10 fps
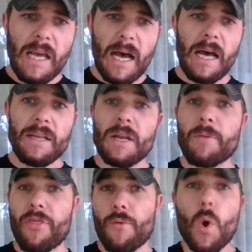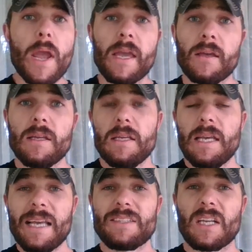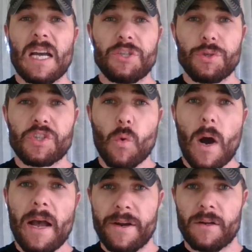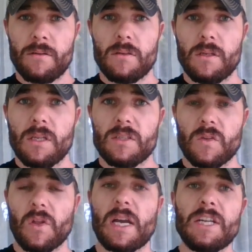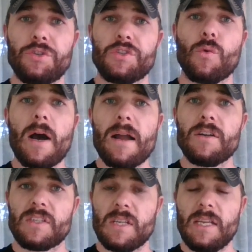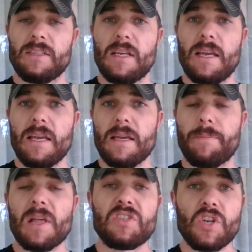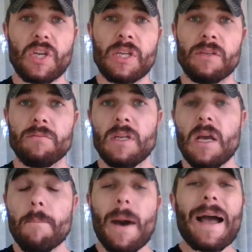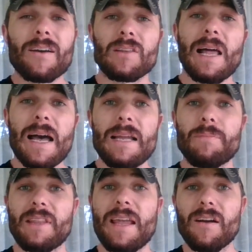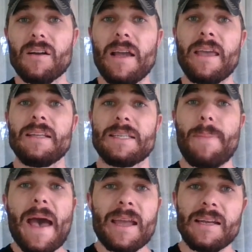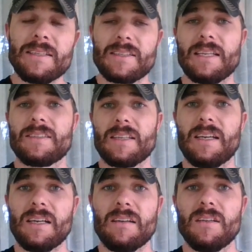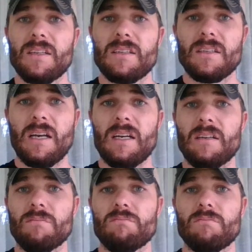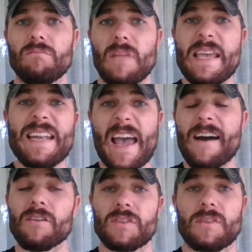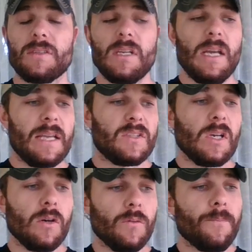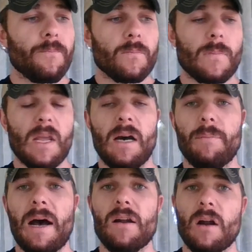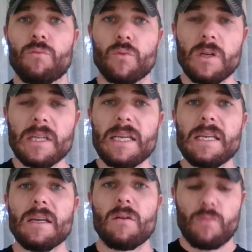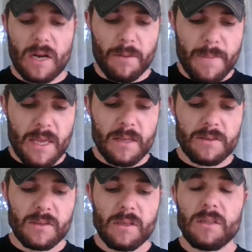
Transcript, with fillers: uh, number three is the country squire so the country squire is, is a, a place you can buy online but they are a tobacconist that's uh, um, in-house and so um, I, I really recommend